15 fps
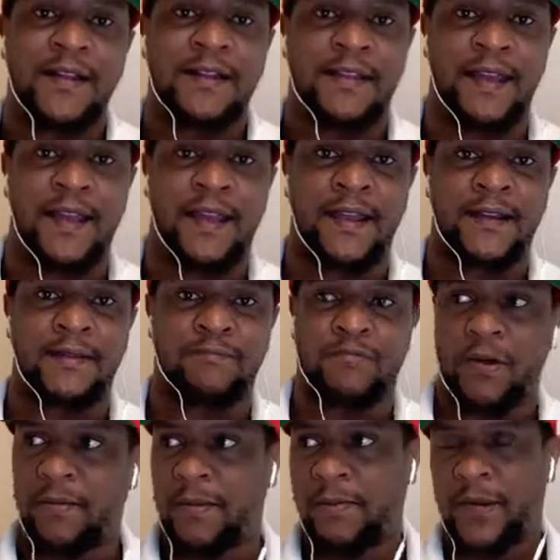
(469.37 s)
then
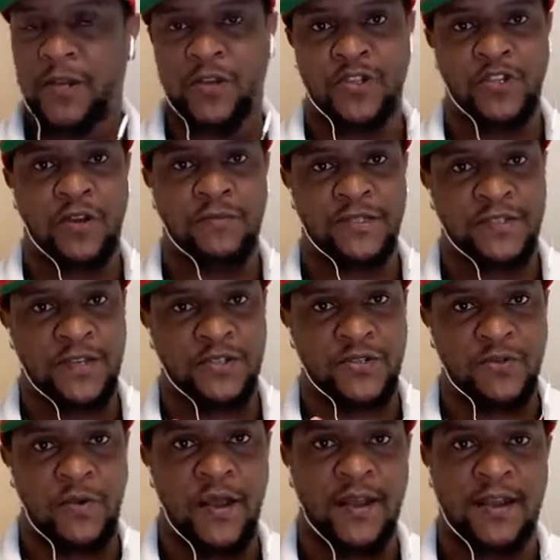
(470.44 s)
probably your job is just
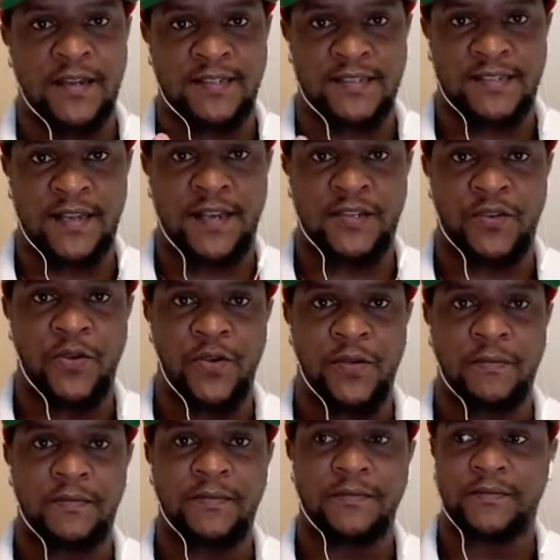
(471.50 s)
to work and stay at
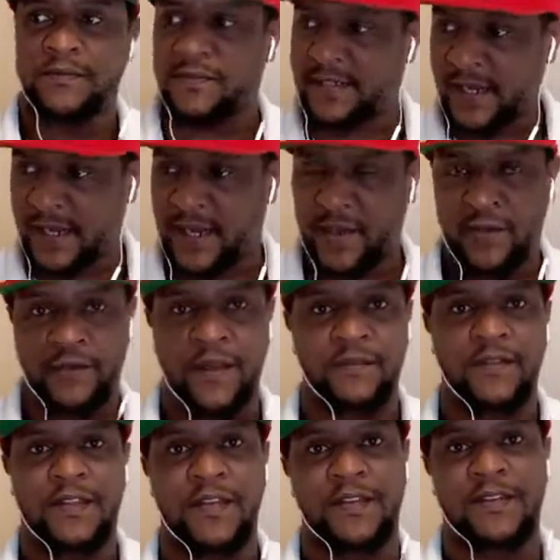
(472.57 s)
home, take care of
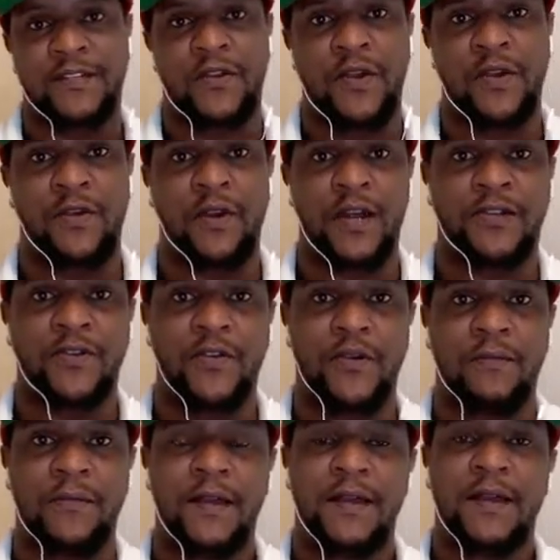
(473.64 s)
everything that's going on at
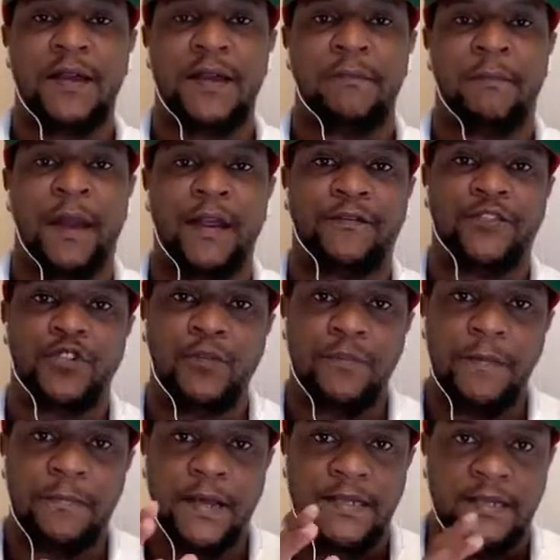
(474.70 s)
home. But if two
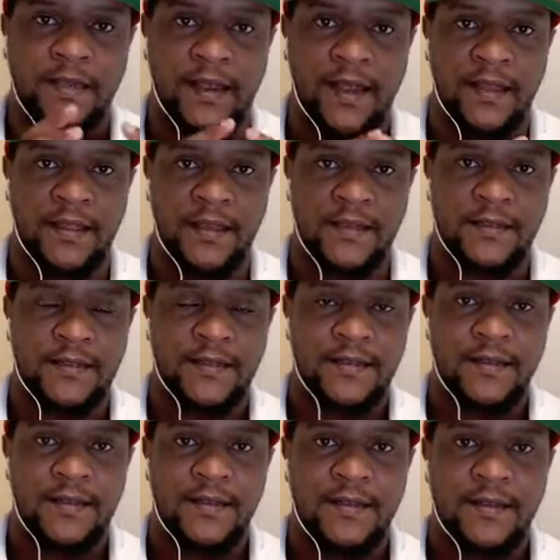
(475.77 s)
people are together
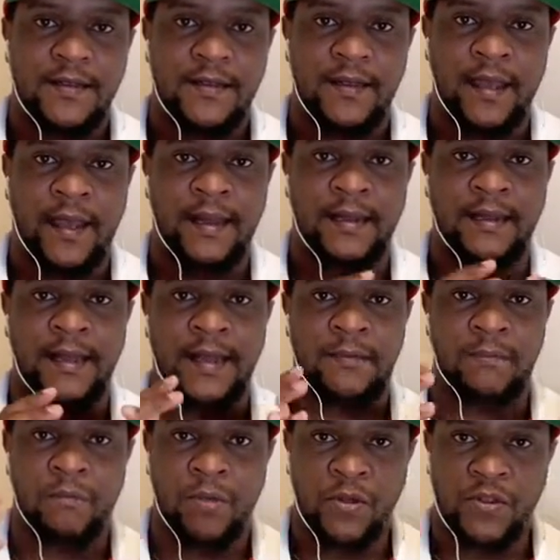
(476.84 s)
and
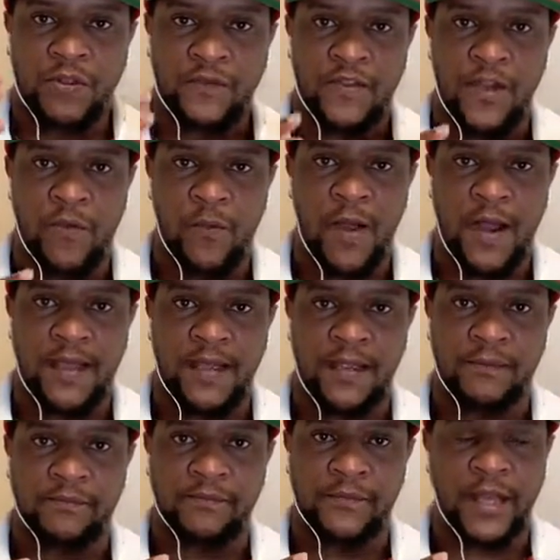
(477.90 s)
then both of you are
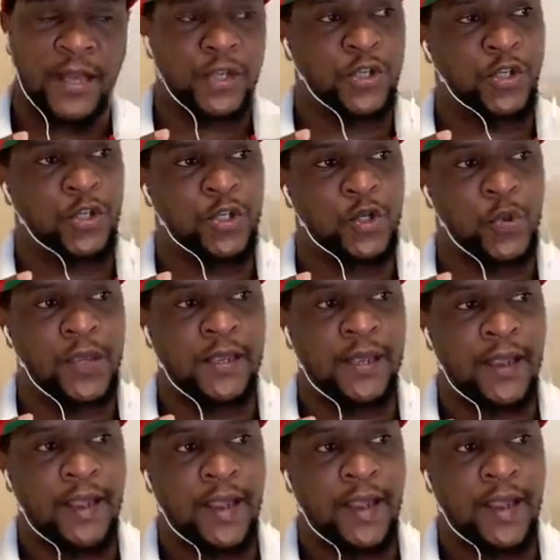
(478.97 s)
working and you're doing